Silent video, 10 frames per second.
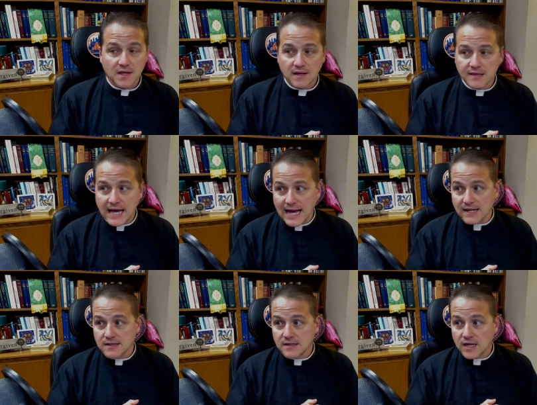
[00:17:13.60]
That
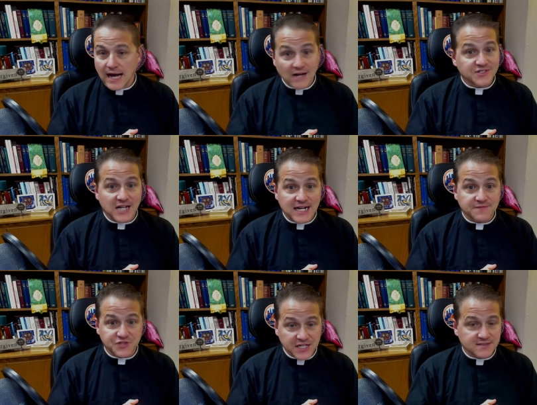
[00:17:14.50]
outside of
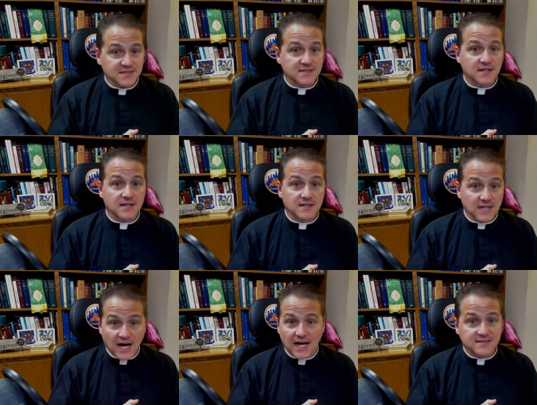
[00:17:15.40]
Jesus,
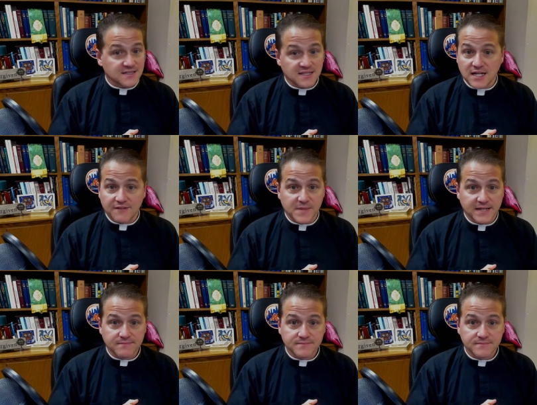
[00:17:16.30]
God doesn't love me.